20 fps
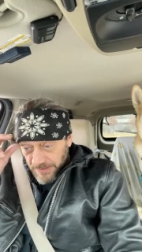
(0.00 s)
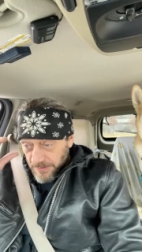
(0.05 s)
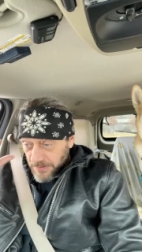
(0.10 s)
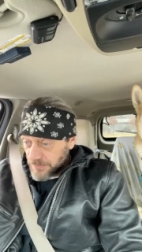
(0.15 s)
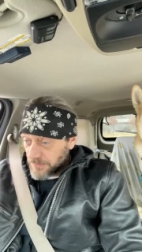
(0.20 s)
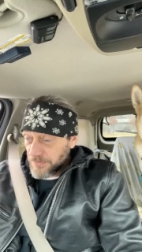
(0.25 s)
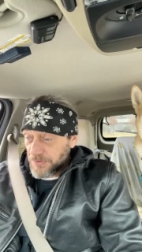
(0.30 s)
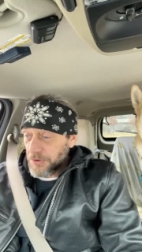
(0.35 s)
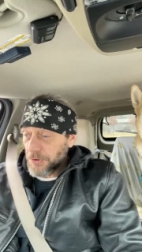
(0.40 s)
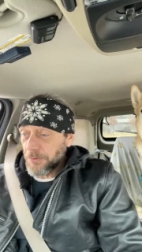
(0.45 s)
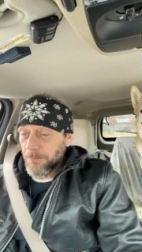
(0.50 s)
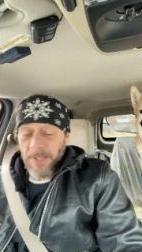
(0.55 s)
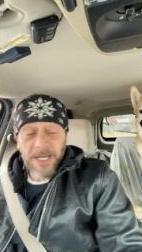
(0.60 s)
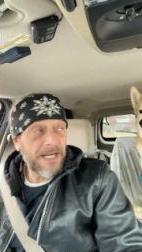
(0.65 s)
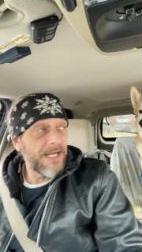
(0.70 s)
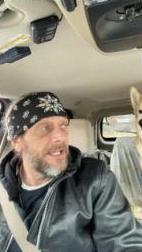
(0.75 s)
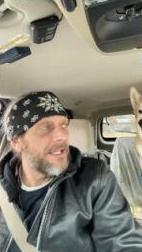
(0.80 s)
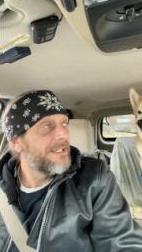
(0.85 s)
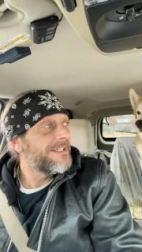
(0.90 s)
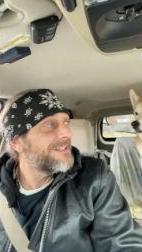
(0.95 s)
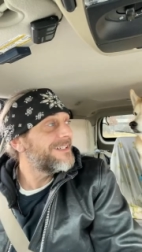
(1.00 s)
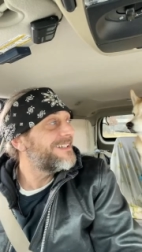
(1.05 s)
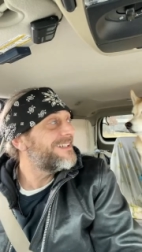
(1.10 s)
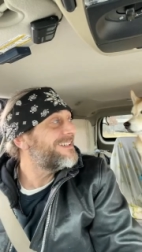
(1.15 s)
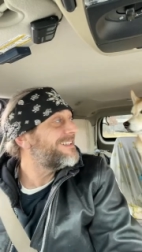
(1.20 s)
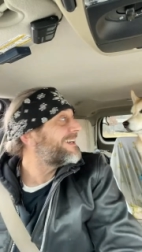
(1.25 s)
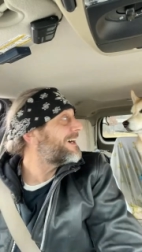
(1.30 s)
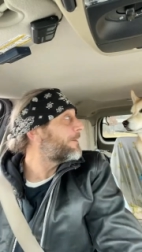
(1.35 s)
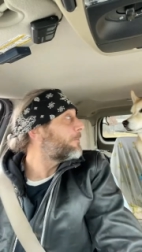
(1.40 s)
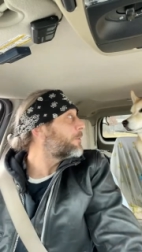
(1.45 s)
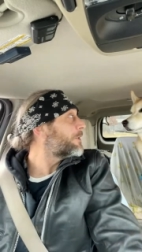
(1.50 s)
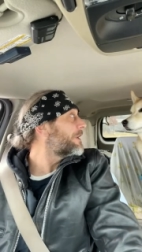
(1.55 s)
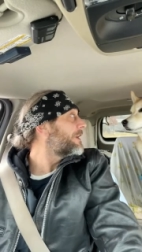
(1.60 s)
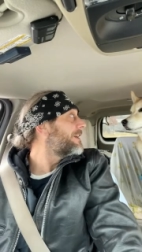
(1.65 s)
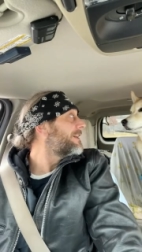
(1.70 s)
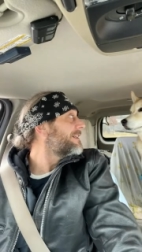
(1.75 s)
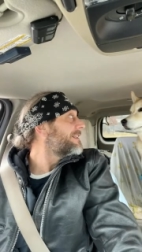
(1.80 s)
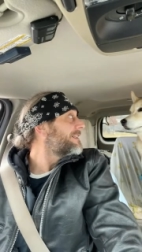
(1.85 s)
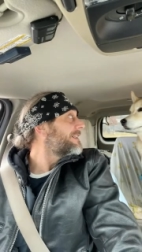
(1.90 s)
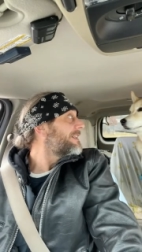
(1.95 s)
nearby,
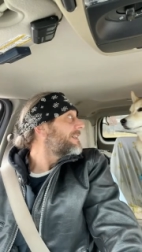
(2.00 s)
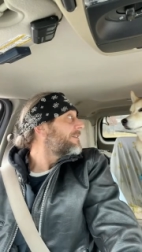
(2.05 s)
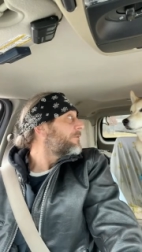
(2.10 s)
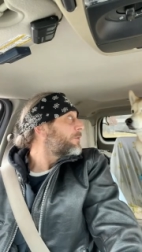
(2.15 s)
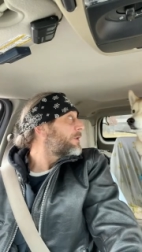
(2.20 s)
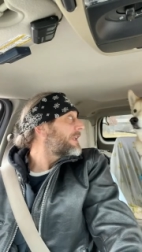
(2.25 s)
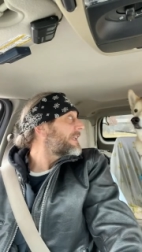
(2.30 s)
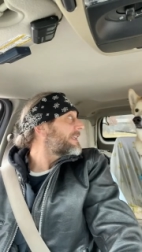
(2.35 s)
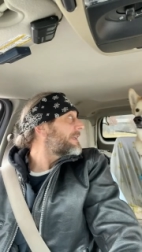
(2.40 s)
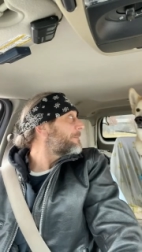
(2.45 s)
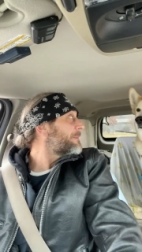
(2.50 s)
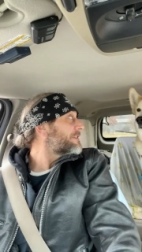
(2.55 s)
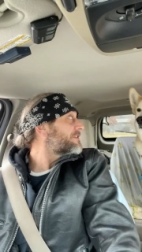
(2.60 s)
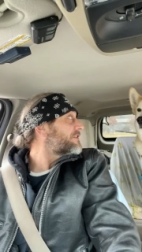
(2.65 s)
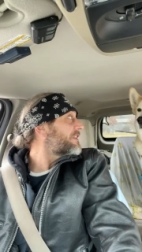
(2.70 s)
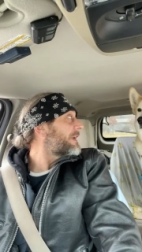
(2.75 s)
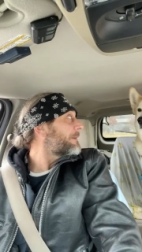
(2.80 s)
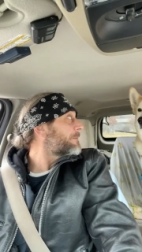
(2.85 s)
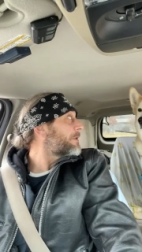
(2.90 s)
when I get my setup